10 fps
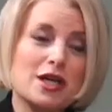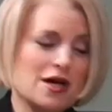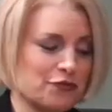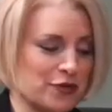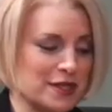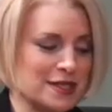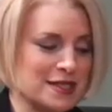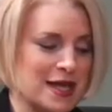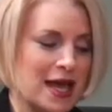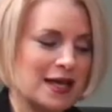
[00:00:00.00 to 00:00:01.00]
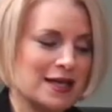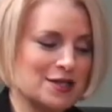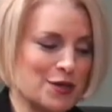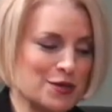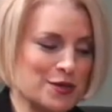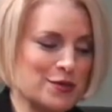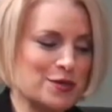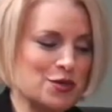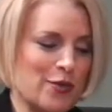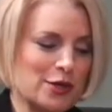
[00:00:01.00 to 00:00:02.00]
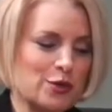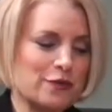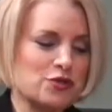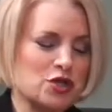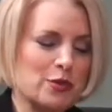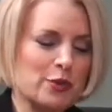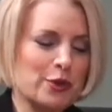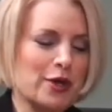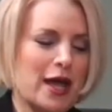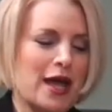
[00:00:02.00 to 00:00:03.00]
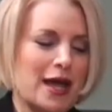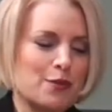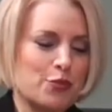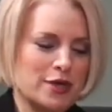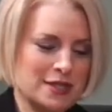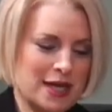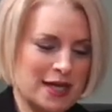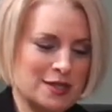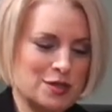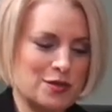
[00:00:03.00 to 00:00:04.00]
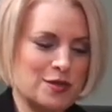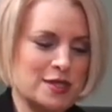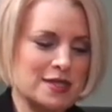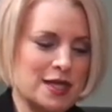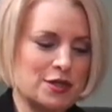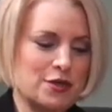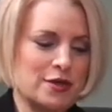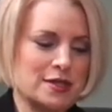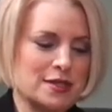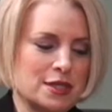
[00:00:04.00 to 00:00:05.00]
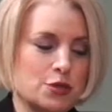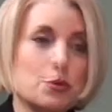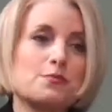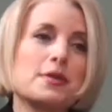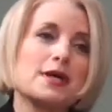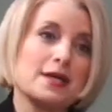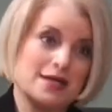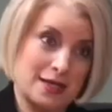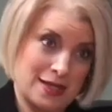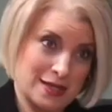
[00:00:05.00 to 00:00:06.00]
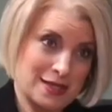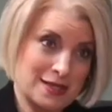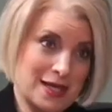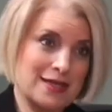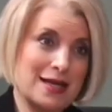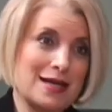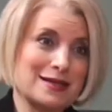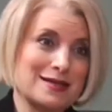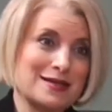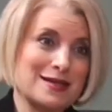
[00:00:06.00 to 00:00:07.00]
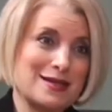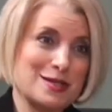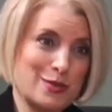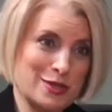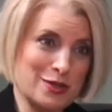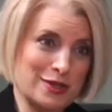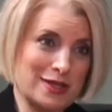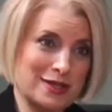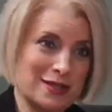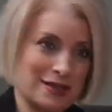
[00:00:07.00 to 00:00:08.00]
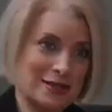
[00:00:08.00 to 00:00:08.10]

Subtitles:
Conference and also the Director of Tumor and Breast Cancer, the Center in ZeTuP, St. Gallen, Switzerland.